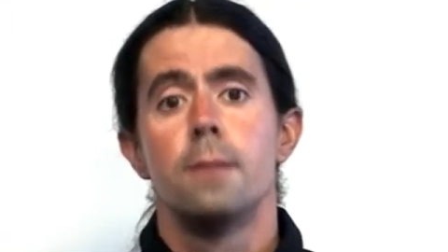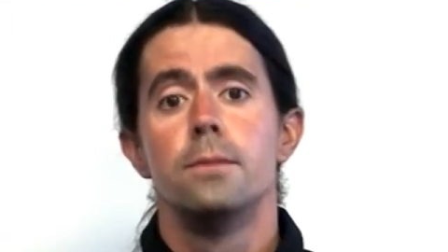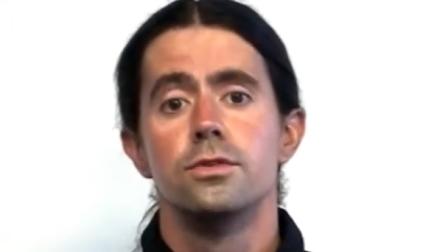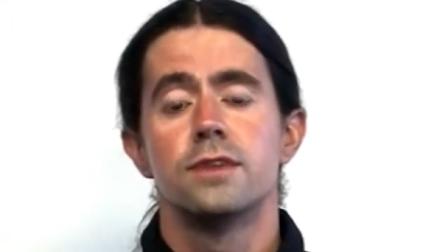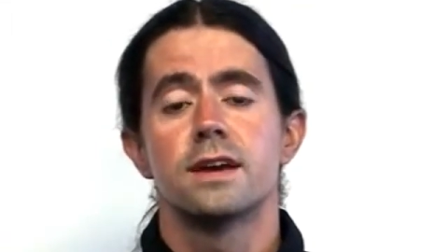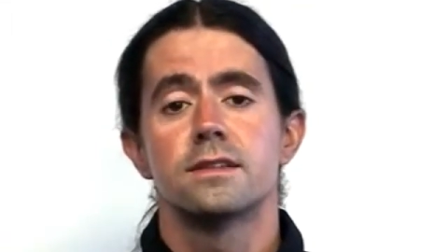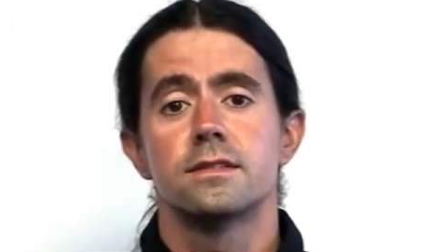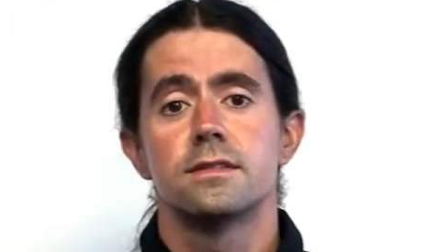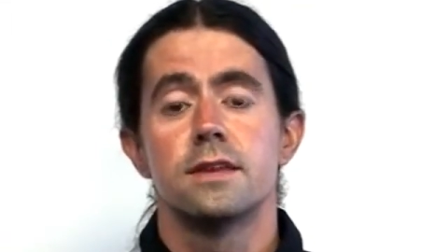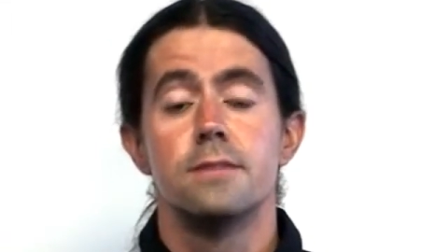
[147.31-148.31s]

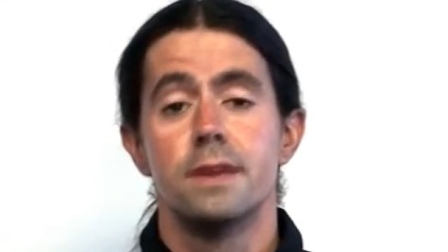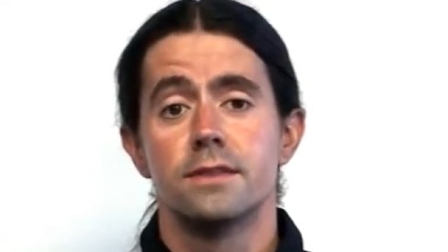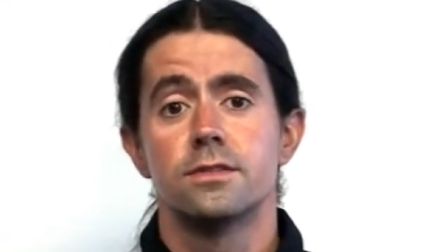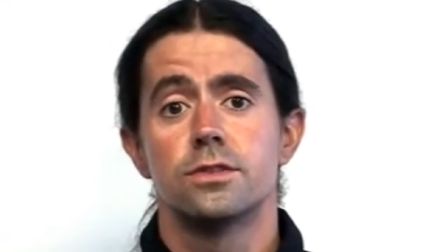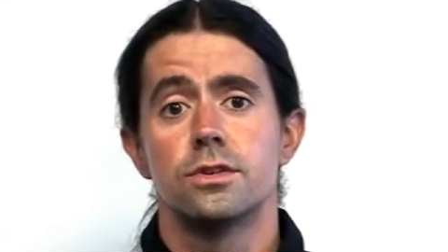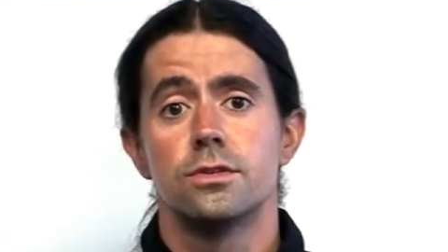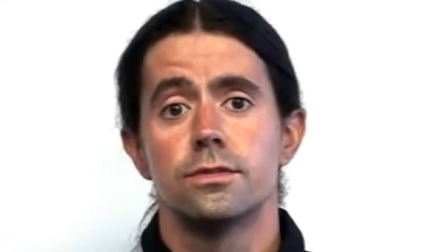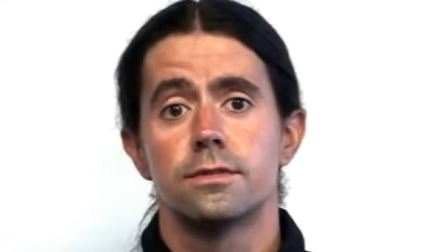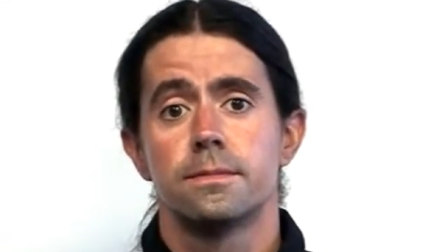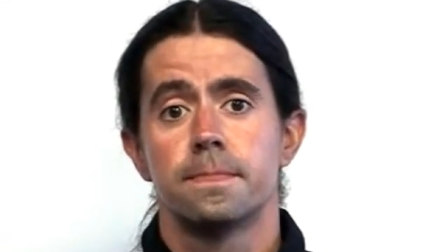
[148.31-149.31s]
mutexes, and message
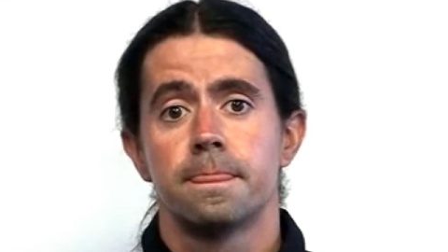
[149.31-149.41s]
queues.